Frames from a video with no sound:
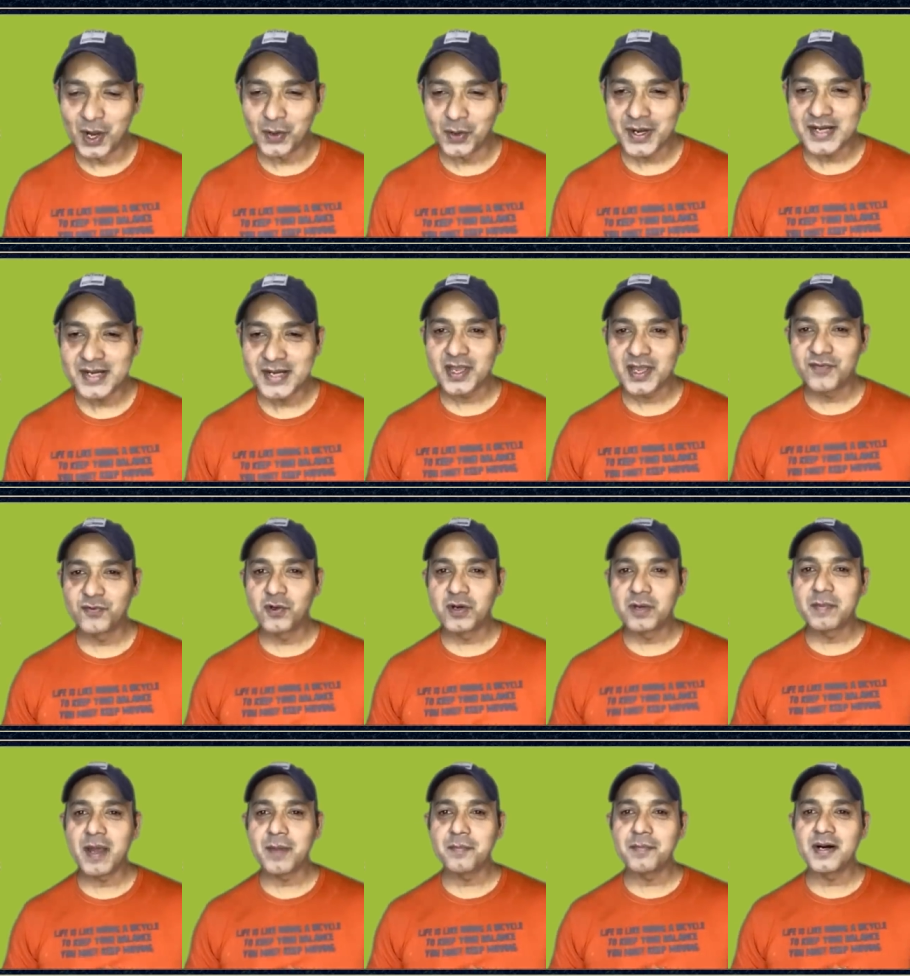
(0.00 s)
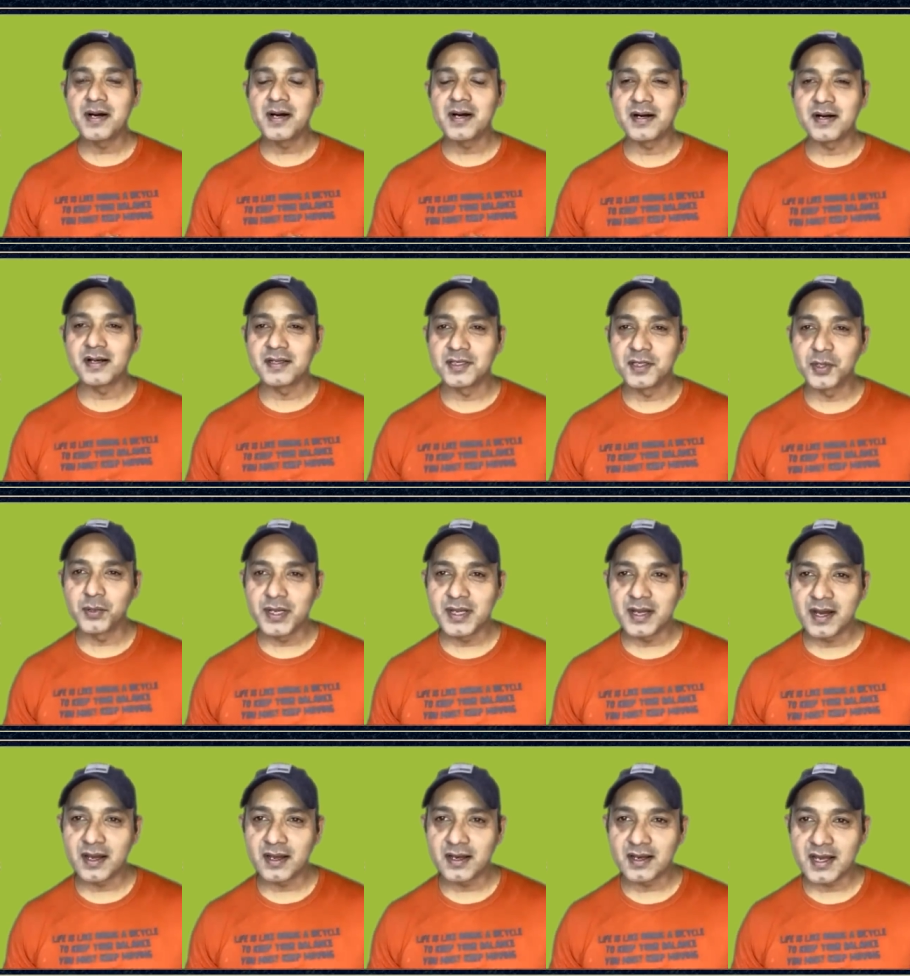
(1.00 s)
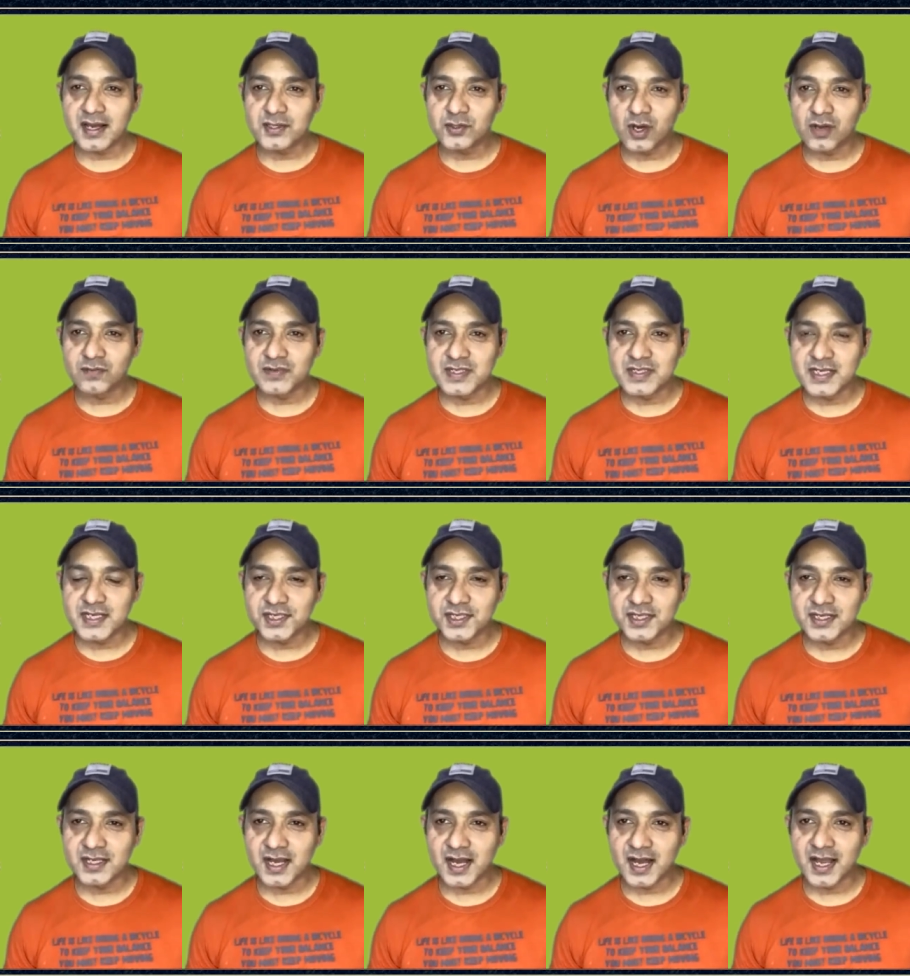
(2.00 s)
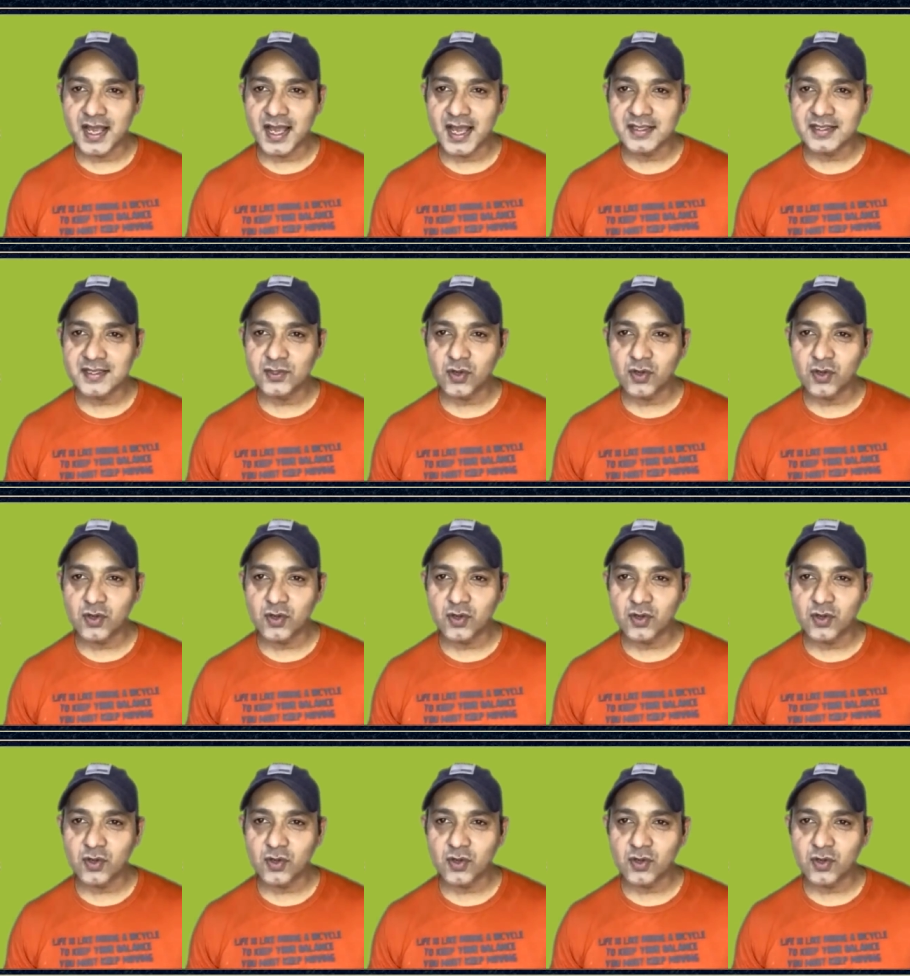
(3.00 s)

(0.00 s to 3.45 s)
All right. So if you remember, uh, during our last conversation, I had this